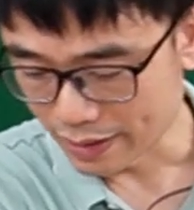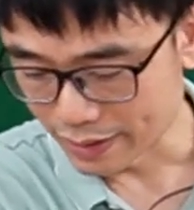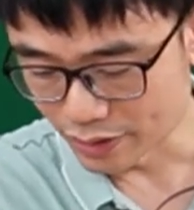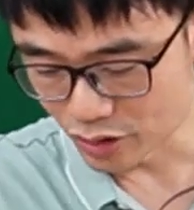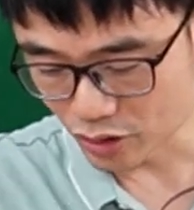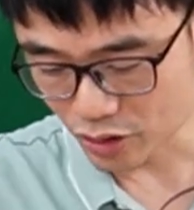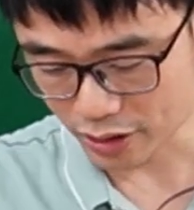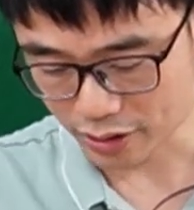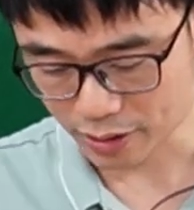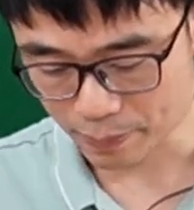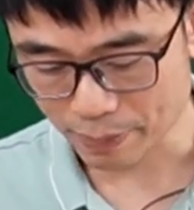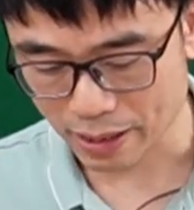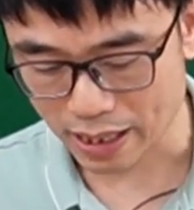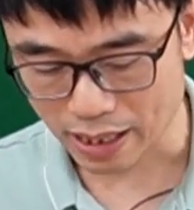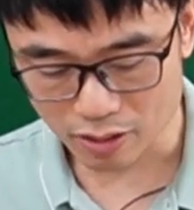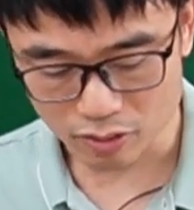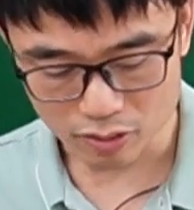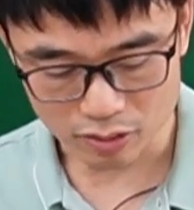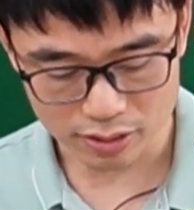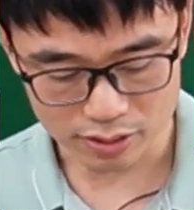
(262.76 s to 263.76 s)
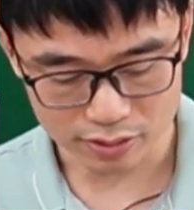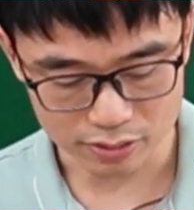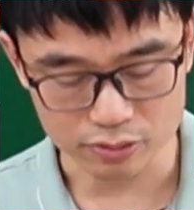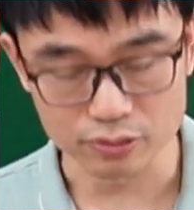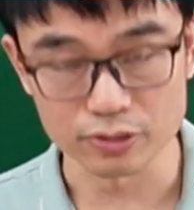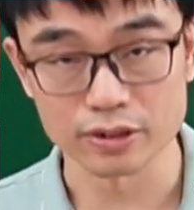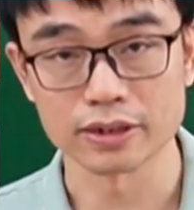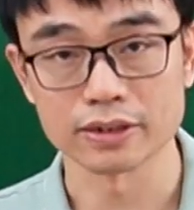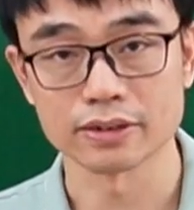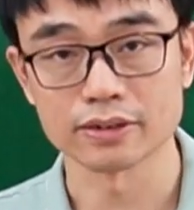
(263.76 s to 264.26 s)
inject power
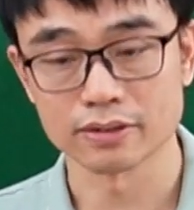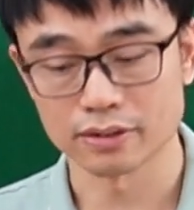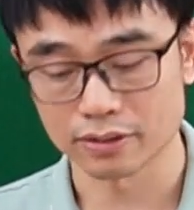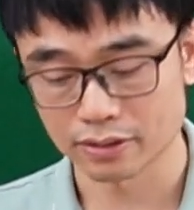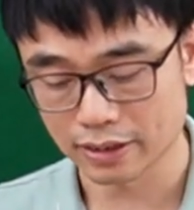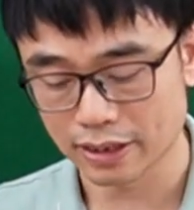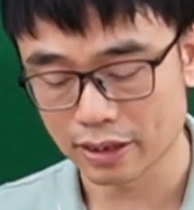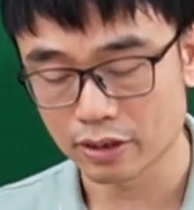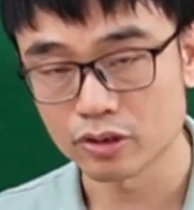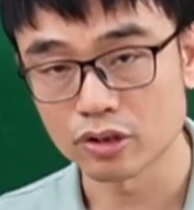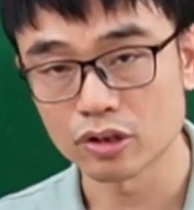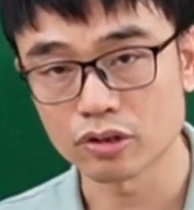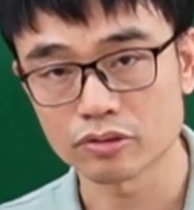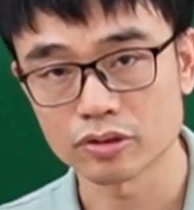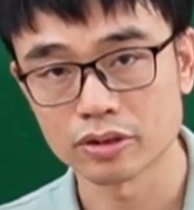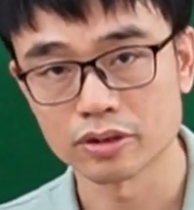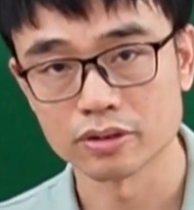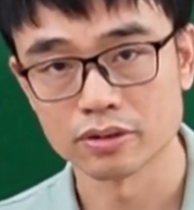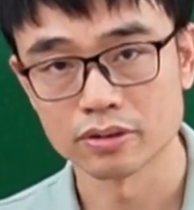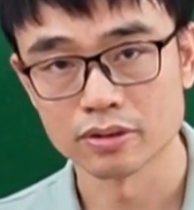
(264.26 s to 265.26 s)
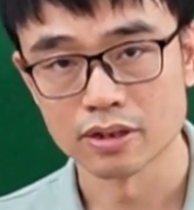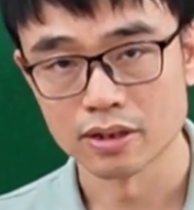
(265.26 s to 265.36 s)
to this cooked,